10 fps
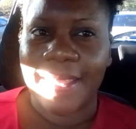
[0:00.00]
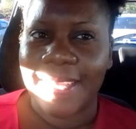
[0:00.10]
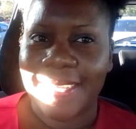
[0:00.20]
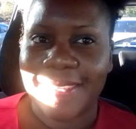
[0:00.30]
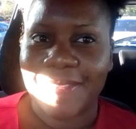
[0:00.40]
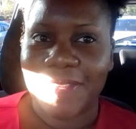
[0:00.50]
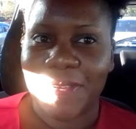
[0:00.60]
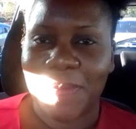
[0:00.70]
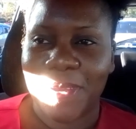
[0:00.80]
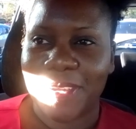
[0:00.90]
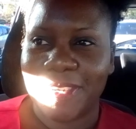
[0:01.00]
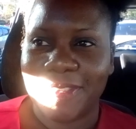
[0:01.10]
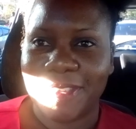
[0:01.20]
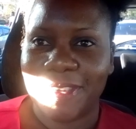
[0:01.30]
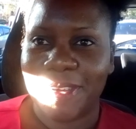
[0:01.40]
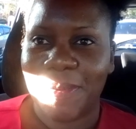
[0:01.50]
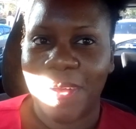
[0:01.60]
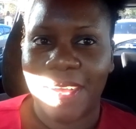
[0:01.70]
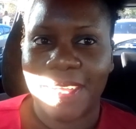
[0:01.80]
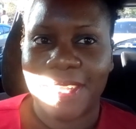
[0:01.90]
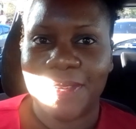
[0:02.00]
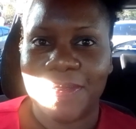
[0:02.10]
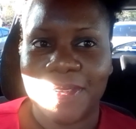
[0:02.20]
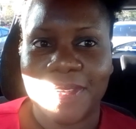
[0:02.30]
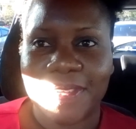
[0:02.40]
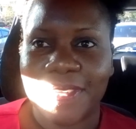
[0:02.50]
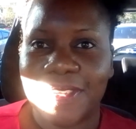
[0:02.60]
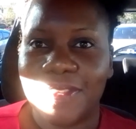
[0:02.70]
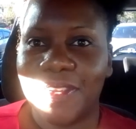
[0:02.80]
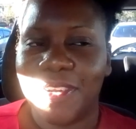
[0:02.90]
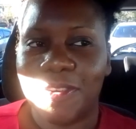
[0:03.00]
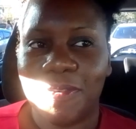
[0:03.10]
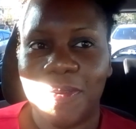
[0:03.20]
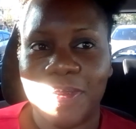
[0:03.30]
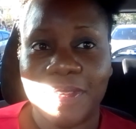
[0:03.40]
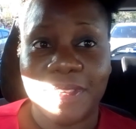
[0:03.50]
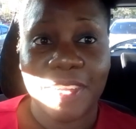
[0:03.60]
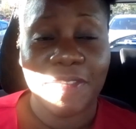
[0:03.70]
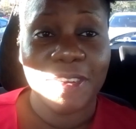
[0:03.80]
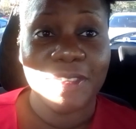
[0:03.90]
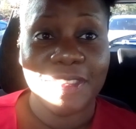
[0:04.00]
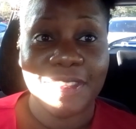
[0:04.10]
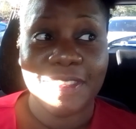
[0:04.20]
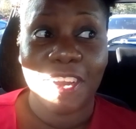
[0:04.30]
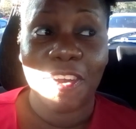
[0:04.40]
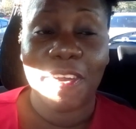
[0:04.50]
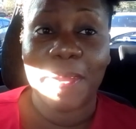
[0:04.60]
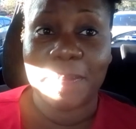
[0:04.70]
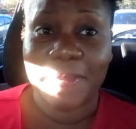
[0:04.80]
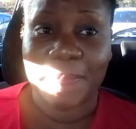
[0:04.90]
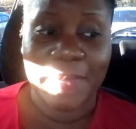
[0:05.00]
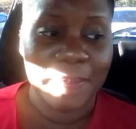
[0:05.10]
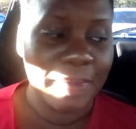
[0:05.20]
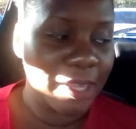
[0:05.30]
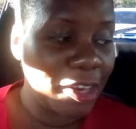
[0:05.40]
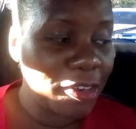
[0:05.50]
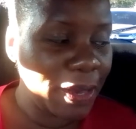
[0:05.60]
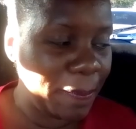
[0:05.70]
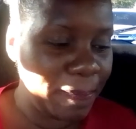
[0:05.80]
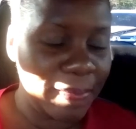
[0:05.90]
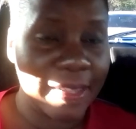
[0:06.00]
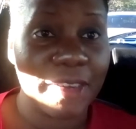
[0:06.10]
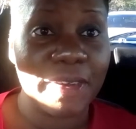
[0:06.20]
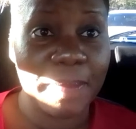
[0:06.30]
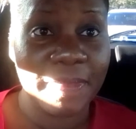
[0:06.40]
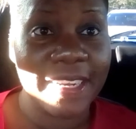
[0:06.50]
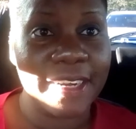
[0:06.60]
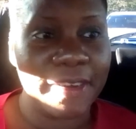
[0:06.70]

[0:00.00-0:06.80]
Yeah, so we're gonna just go walk and look. We'll turn it around. Devano's is cramped, people. Cramped.